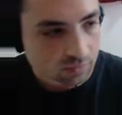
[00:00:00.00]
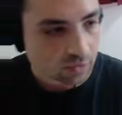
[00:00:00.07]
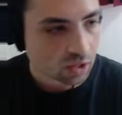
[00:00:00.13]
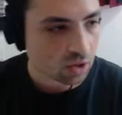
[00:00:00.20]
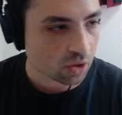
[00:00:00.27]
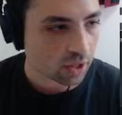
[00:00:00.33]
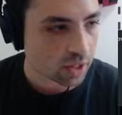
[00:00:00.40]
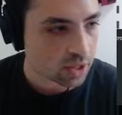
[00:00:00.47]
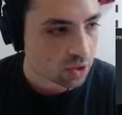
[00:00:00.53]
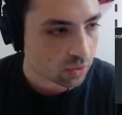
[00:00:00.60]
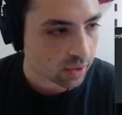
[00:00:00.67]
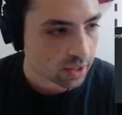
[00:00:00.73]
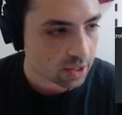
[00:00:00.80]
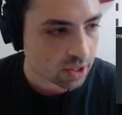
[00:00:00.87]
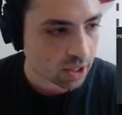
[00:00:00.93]
Okay, so
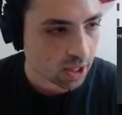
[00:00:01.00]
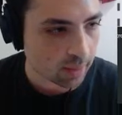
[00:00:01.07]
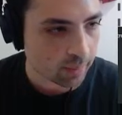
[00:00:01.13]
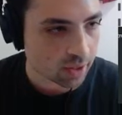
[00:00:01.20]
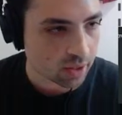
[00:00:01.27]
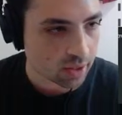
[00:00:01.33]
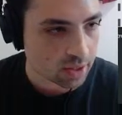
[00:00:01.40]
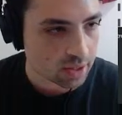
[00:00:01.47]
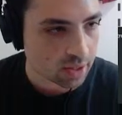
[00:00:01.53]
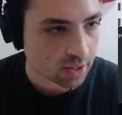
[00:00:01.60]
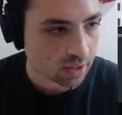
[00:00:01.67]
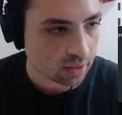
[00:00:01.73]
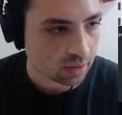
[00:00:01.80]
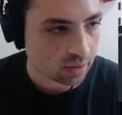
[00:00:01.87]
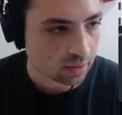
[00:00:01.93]
let's copy this
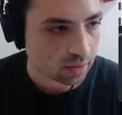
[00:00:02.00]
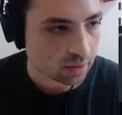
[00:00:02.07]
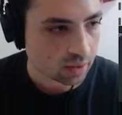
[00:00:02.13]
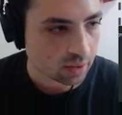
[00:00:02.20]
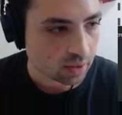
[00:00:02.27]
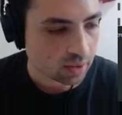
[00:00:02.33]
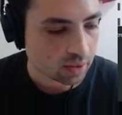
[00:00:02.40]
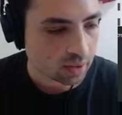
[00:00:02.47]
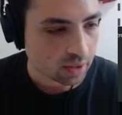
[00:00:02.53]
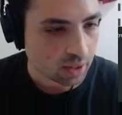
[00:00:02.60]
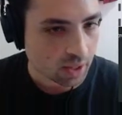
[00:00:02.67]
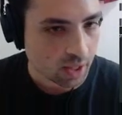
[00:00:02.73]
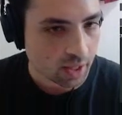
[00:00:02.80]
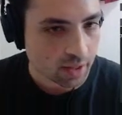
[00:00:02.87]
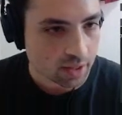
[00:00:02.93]
then.
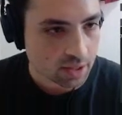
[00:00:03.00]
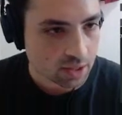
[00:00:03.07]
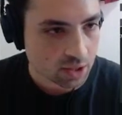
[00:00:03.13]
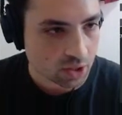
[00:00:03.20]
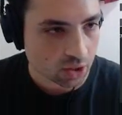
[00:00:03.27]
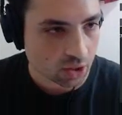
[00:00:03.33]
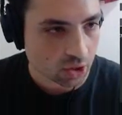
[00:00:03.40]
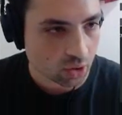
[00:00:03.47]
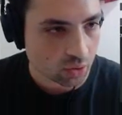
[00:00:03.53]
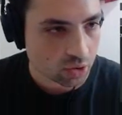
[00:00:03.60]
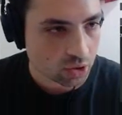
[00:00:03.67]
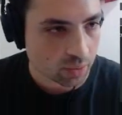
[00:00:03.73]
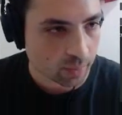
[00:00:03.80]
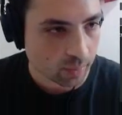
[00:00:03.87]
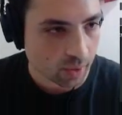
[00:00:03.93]
And this is going to go
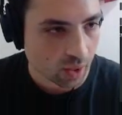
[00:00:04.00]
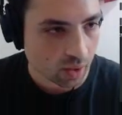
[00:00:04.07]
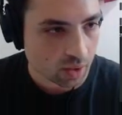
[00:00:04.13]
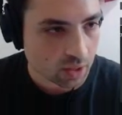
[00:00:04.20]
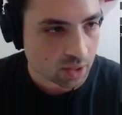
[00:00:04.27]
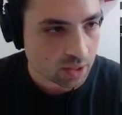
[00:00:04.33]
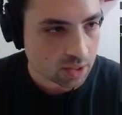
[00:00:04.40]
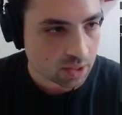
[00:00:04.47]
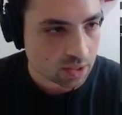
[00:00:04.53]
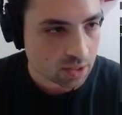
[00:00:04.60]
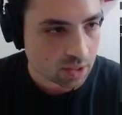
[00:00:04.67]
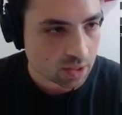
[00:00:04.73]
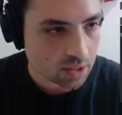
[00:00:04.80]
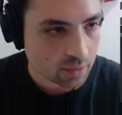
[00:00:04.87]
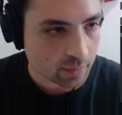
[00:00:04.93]
to melody, since it
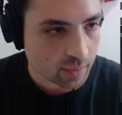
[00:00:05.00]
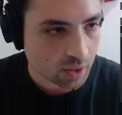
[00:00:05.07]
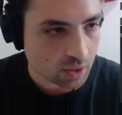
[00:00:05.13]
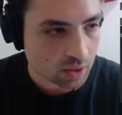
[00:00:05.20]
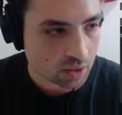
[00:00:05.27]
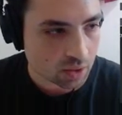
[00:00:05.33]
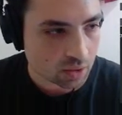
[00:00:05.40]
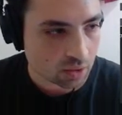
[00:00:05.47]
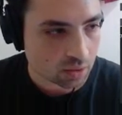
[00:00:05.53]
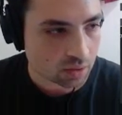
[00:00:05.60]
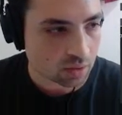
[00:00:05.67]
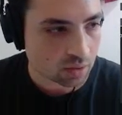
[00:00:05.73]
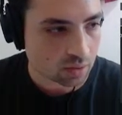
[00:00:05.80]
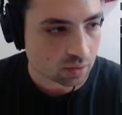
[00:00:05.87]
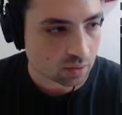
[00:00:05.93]
is a melody.
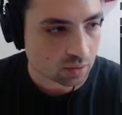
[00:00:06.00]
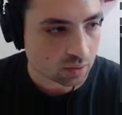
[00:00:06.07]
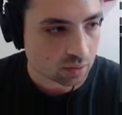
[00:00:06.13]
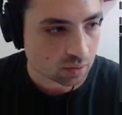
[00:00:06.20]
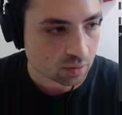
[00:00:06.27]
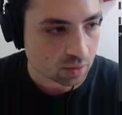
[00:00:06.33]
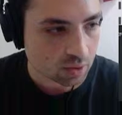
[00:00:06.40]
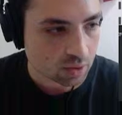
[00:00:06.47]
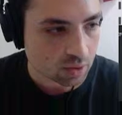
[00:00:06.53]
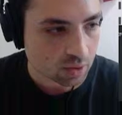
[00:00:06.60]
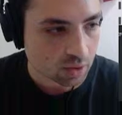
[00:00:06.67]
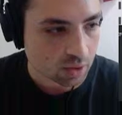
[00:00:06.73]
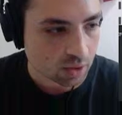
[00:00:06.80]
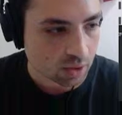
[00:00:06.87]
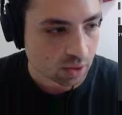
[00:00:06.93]

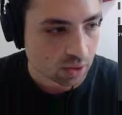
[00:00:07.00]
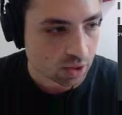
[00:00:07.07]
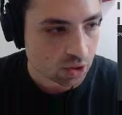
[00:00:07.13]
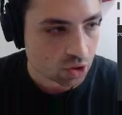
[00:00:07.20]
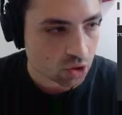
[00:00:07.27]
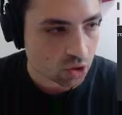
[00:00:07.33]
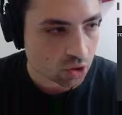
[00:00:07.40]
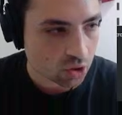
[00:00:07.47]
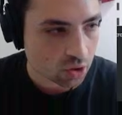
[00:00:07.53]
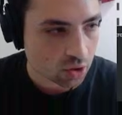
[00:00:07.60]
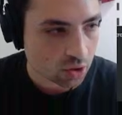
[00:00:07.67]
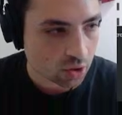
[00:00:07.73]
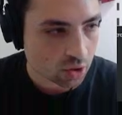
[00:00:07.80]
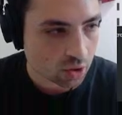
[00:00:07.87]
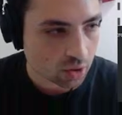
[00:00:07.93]
And it should
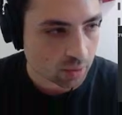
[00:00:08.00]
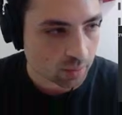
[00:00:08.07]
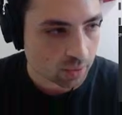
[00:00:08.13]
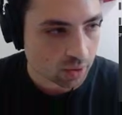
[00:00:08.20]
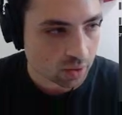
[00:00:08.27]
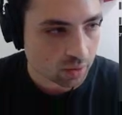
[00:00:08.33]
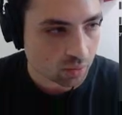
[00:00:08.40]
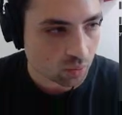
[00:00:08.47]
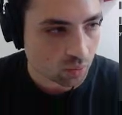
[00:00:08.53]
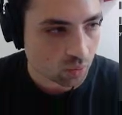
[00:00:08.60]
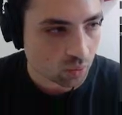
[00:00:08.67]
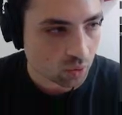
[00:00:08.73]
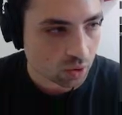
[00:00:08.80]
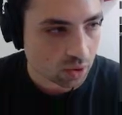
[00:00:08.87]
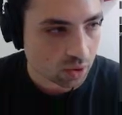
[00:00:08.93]
be
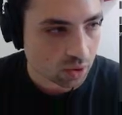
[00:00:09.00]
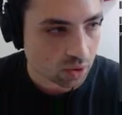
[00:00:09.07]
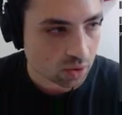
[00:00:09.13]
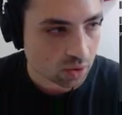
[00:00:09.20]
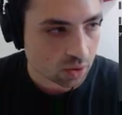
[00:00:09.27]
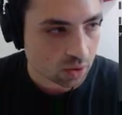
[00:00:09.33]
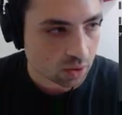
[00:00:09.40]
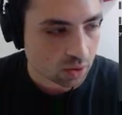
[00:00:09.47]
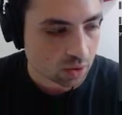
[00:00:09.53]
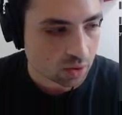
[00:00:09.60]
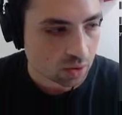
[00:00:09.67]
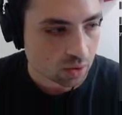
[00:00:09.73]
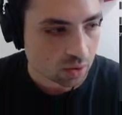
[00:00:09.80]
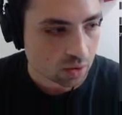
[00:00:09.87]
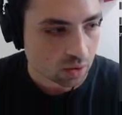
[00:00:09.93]
1
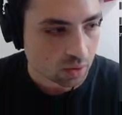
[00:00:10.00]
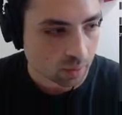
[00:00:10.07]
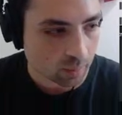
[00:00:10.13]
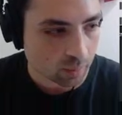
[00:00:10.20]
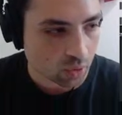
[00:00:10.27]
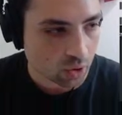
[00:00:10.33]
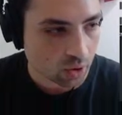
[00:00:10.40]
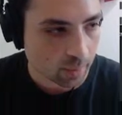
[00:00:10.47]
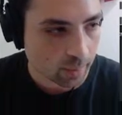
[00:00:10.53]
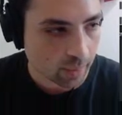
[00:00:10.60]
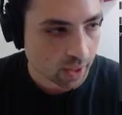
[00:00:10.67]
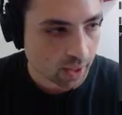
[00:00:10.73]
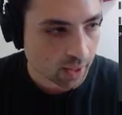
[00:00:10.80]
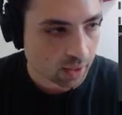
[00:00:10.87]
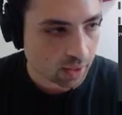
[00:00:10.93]
bar
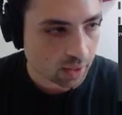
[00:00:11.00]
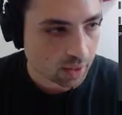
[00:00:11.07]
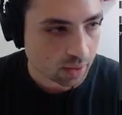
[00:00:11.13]
back,